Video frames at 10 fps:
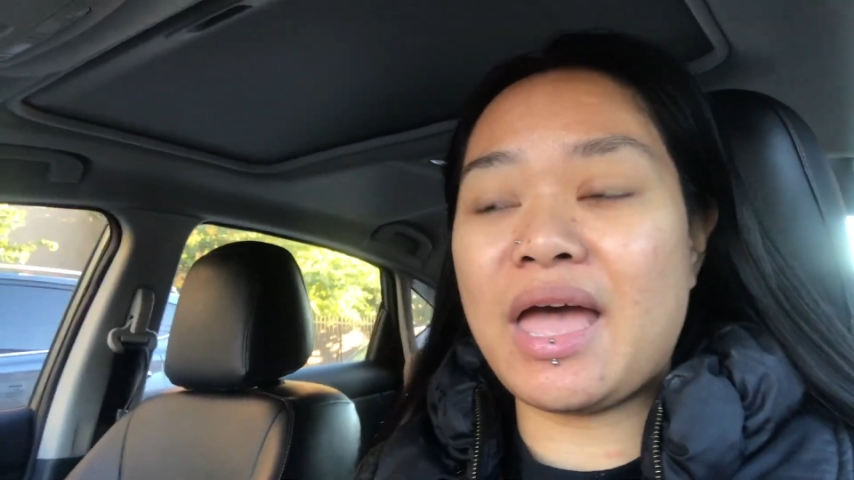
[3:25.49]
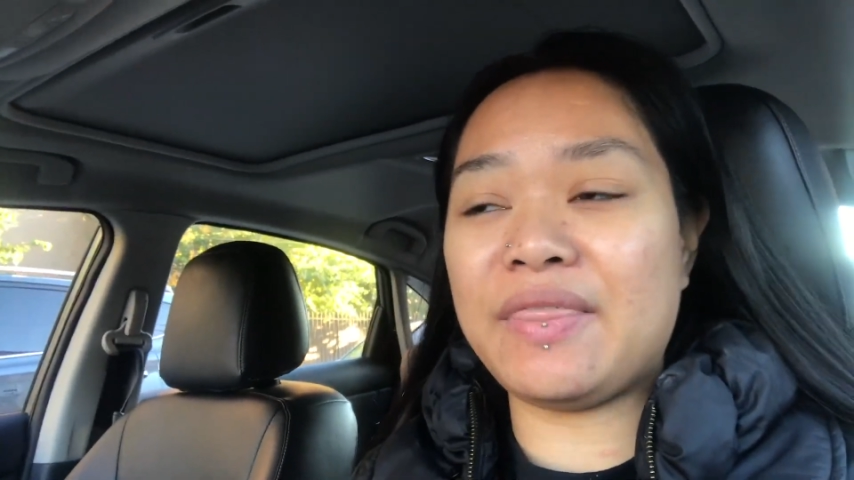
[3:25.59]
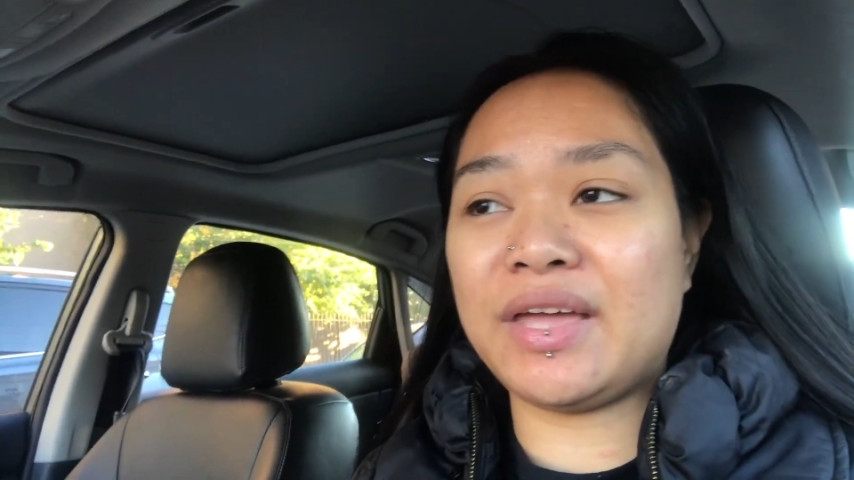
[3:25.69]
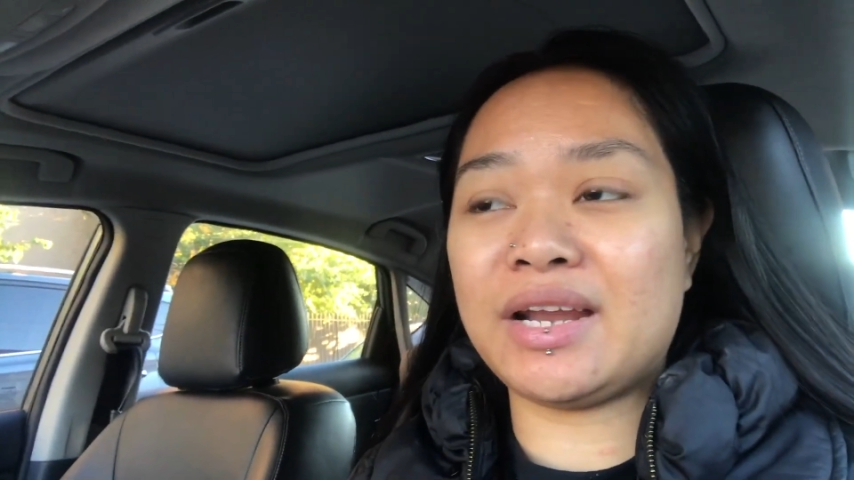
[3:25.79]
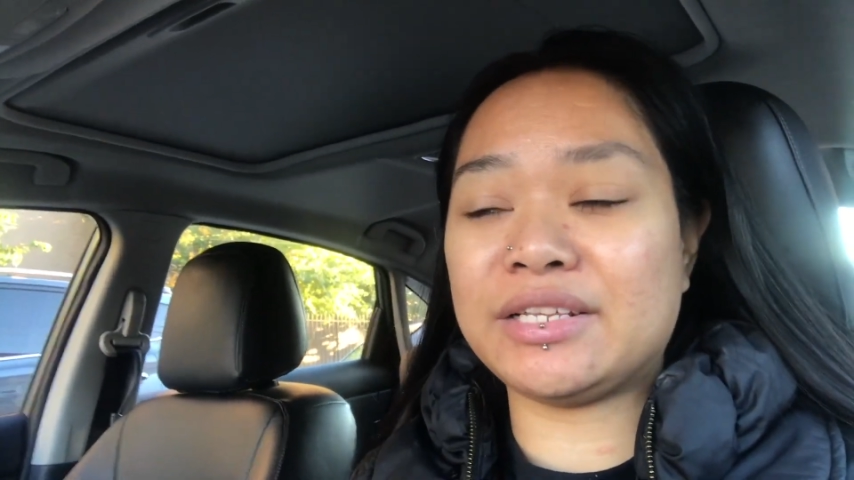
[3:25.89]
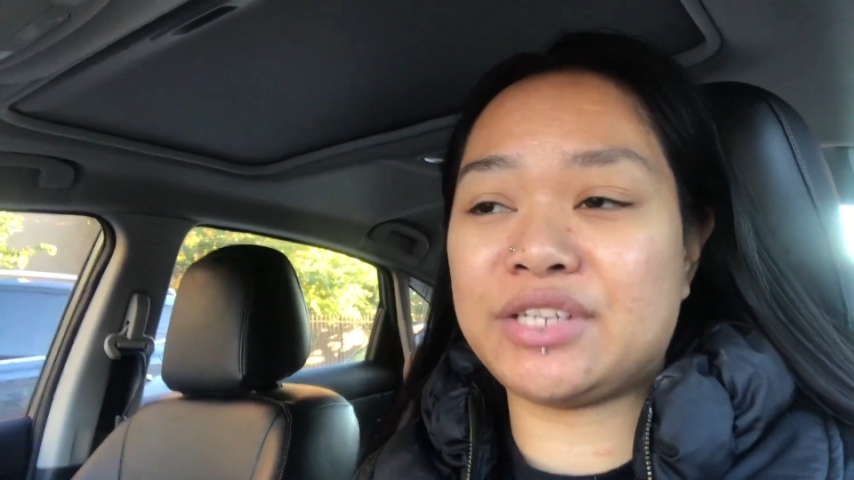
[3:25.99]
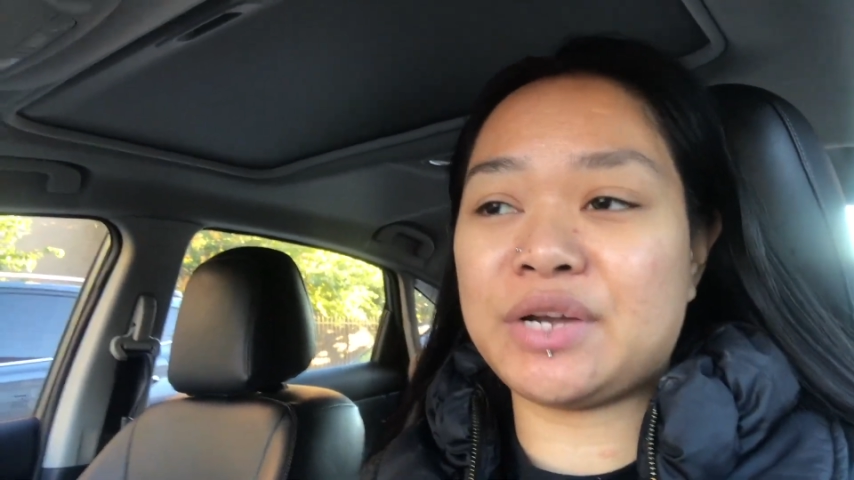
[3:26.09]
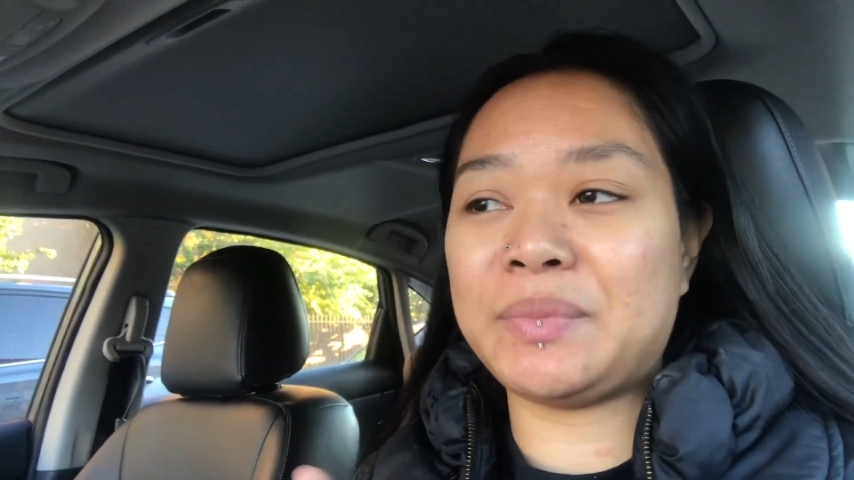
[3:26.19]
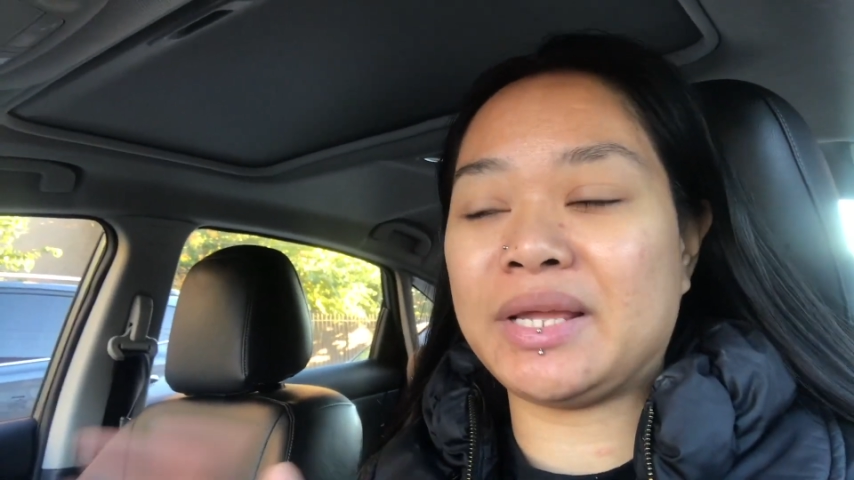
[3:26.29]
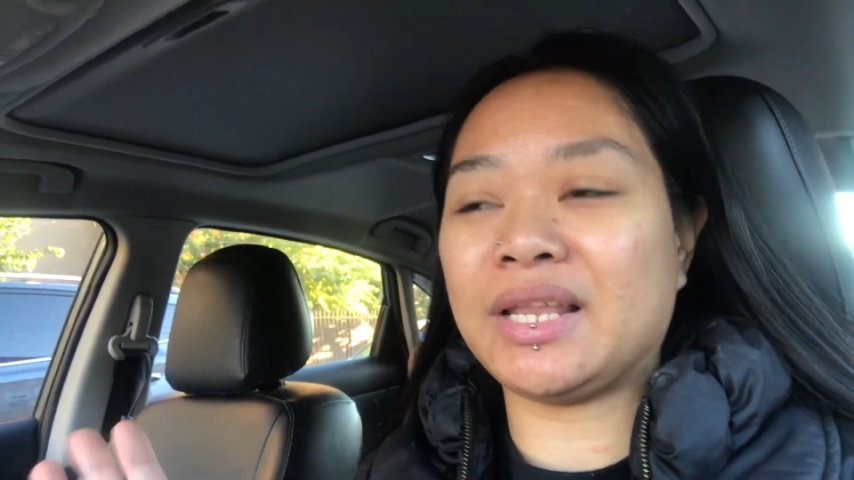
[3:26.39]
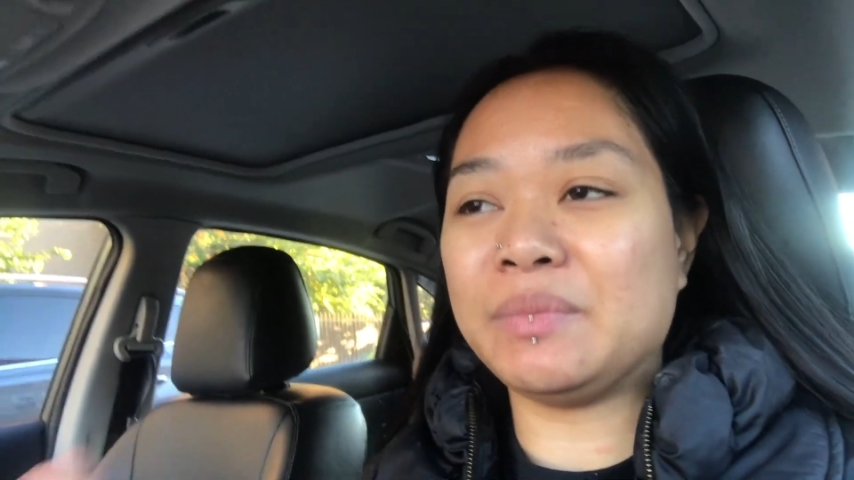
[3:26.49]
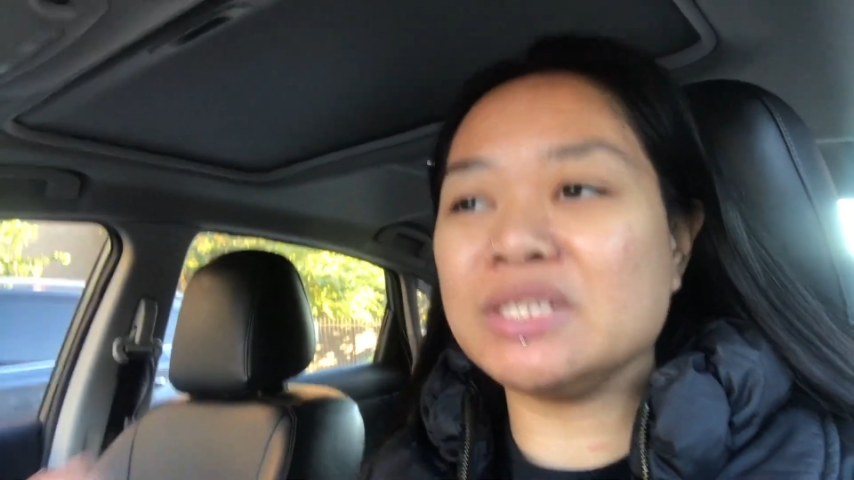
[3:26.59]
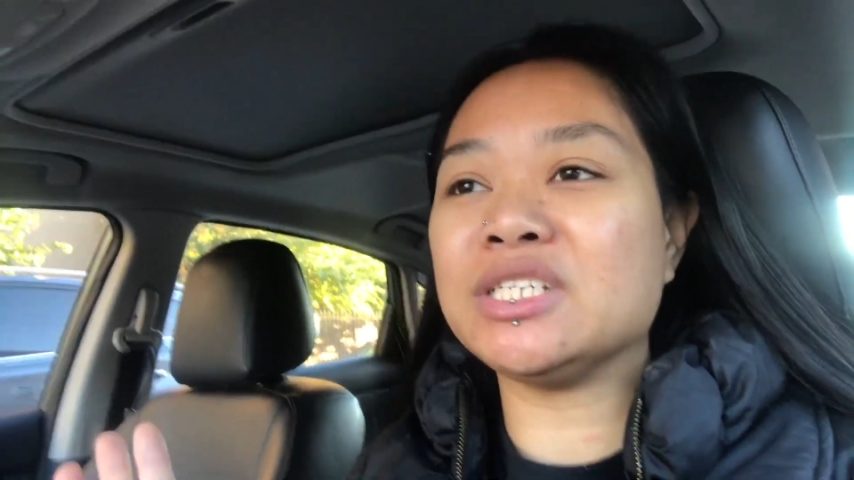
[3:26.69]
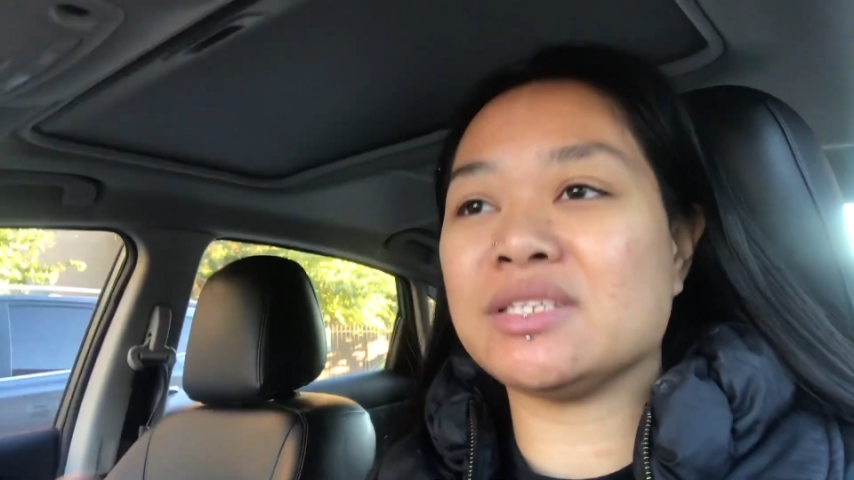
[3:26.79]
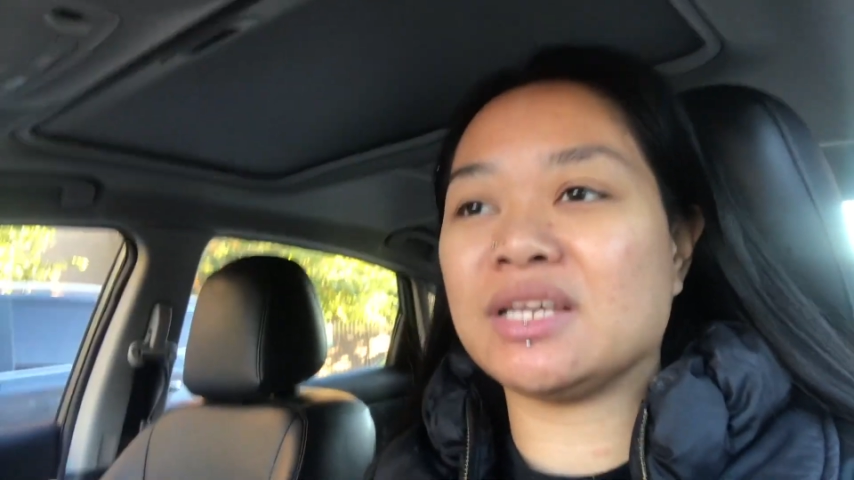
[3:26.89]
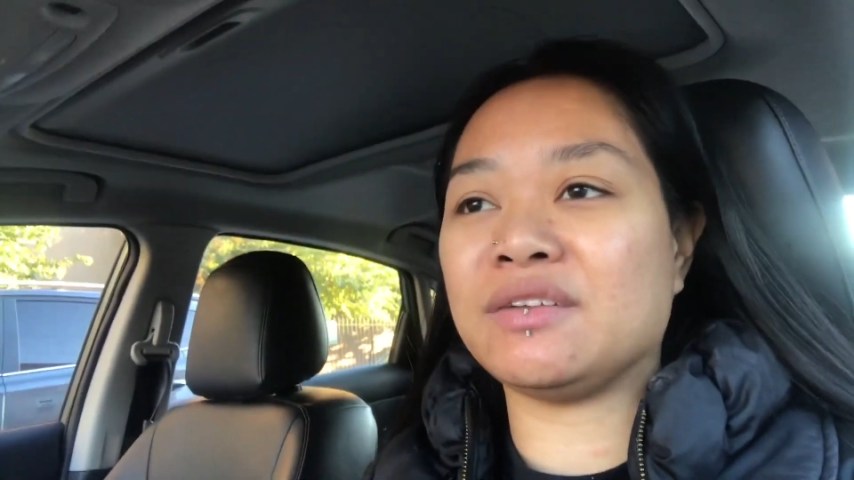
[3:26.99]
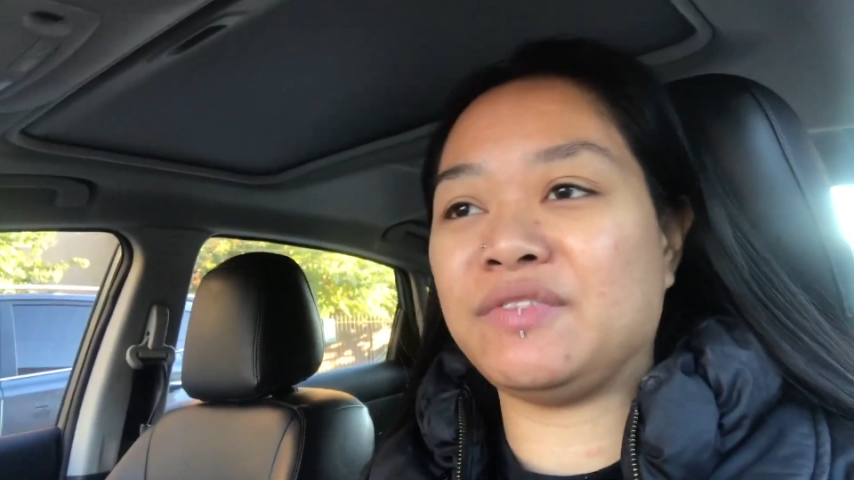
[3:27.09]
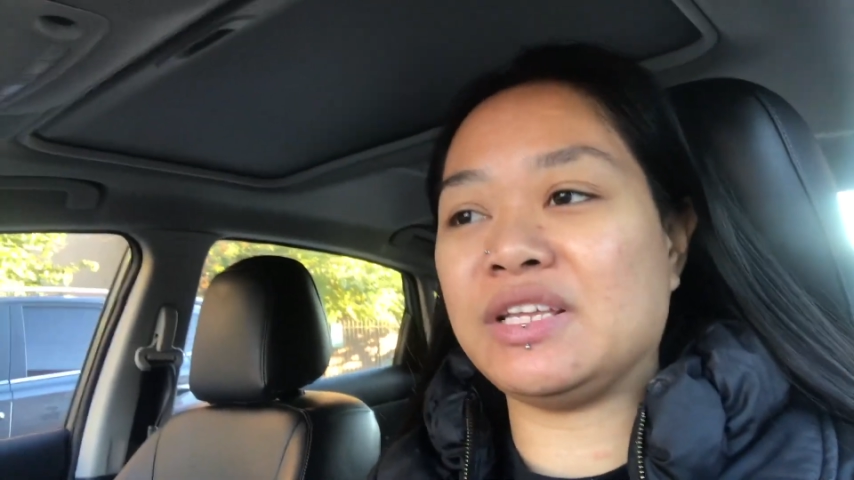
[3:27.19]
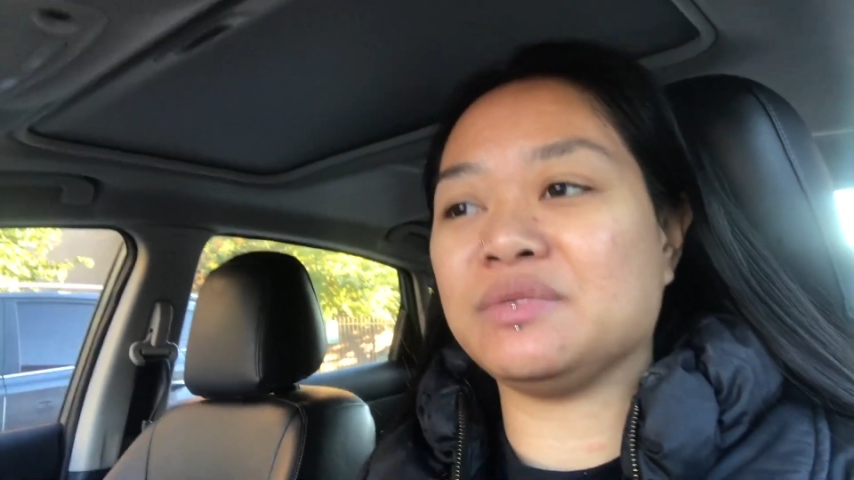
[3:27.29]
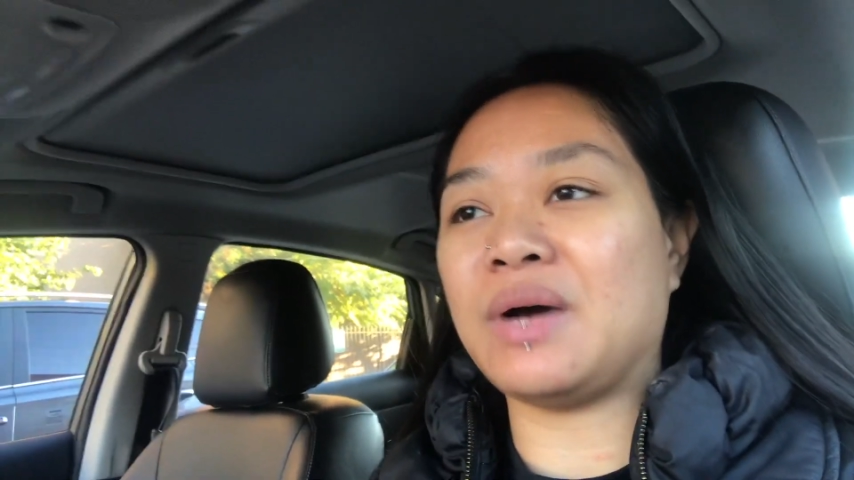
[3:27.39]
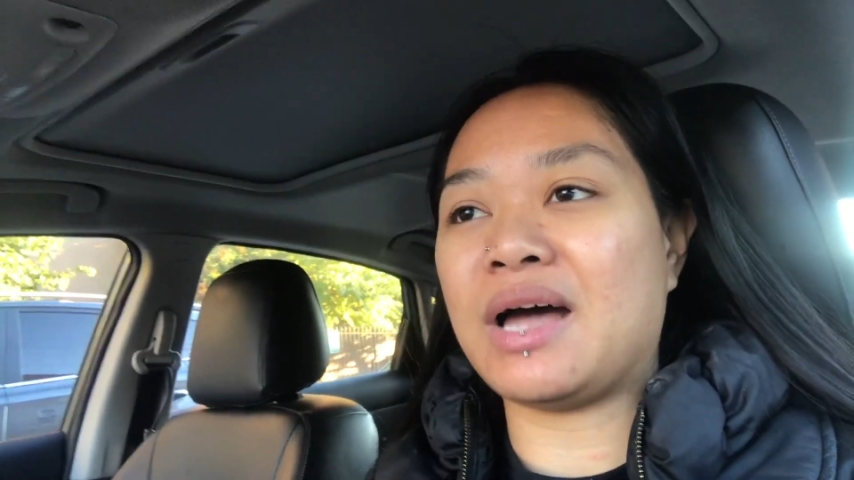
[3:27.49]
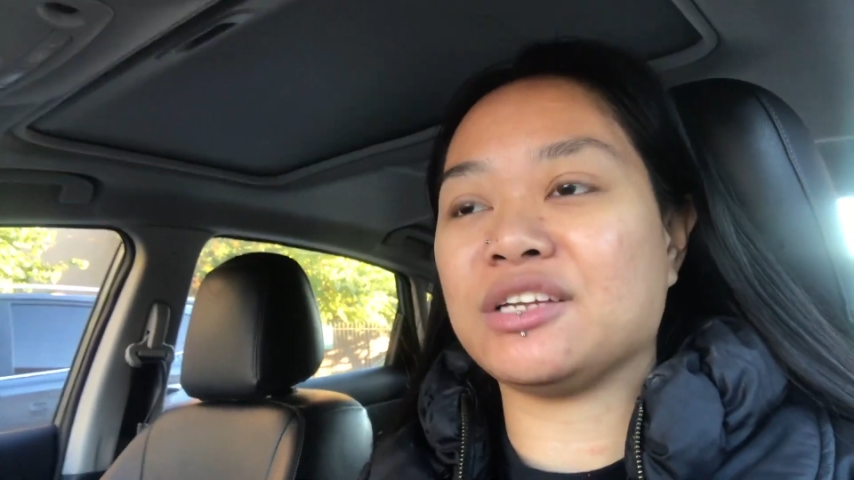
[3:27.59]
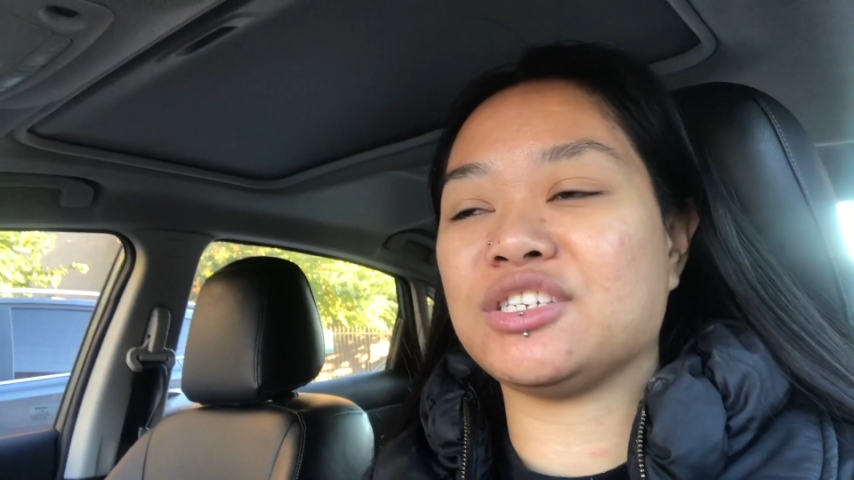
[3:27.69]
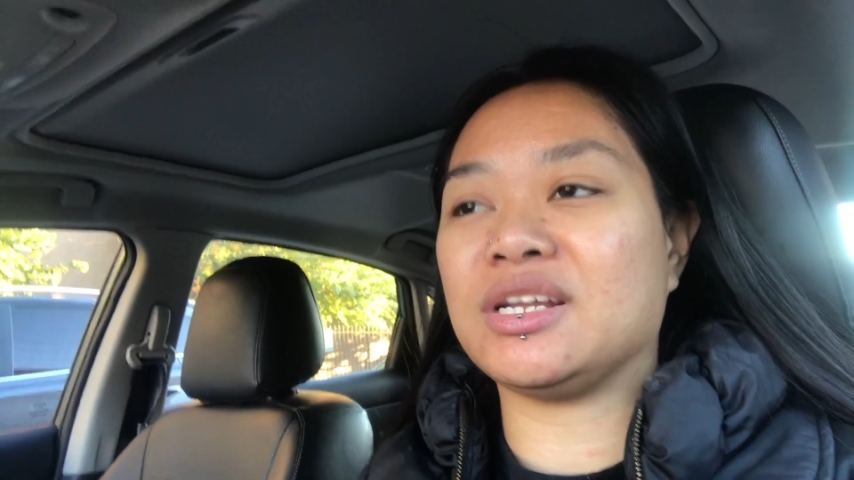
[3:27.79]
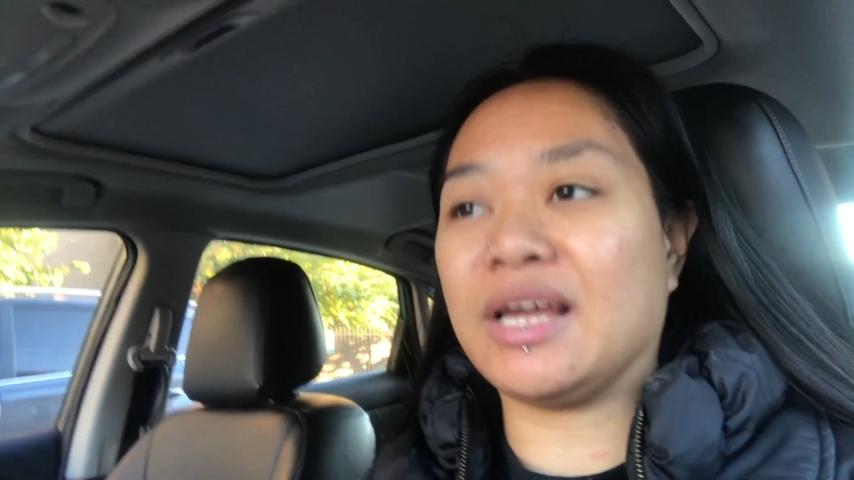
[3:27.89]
And then I'm like, let me just get a face wash,